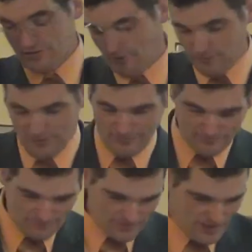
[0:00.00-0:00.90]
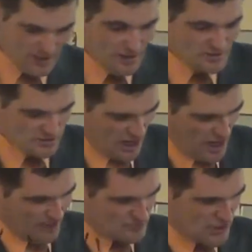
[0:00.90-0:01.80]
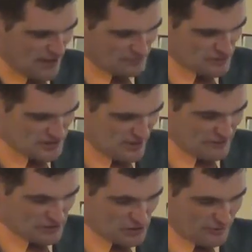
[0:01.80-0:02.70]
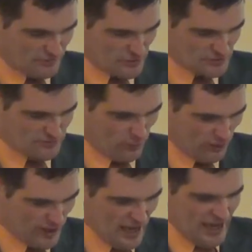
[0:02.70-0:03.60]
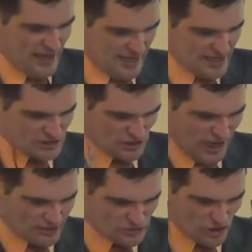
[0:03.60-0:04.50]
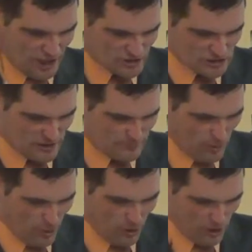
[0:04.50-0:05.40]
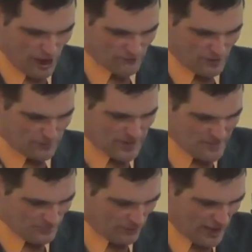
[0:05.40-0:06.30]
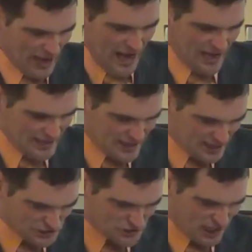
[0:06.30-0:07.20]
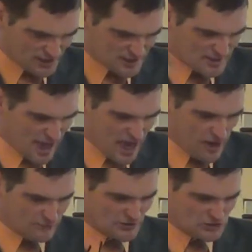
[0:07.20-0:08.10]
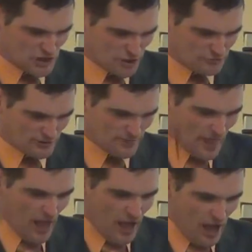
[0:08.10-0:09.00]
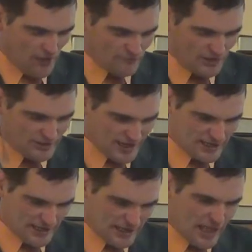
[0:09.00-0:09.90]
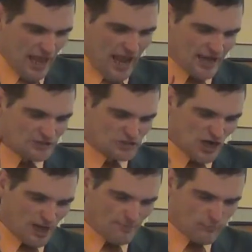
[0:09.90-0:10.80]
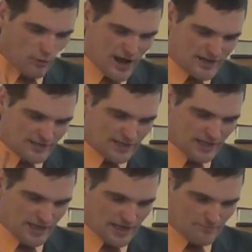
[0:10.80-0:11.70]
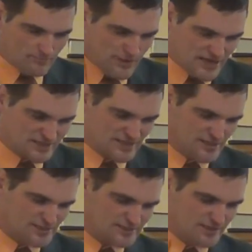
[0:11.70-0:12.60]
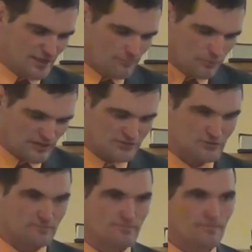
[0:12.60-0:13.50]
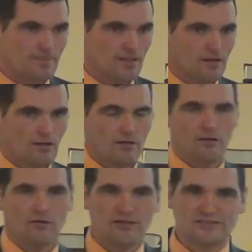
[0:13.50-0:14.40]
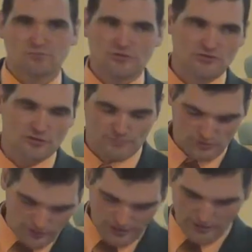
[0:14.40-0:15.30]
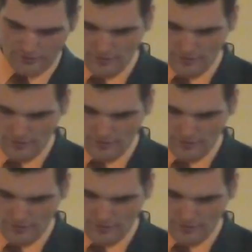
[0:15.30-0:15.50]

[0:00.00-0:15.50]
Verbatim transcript: of y'all believe me. Psalm chapter 72 and verse 4. He shall judge the poor of the people, and he shall save the children of the needy, and shall break in pieces the oppressor. Well, that's one scripture. Okay, I'll give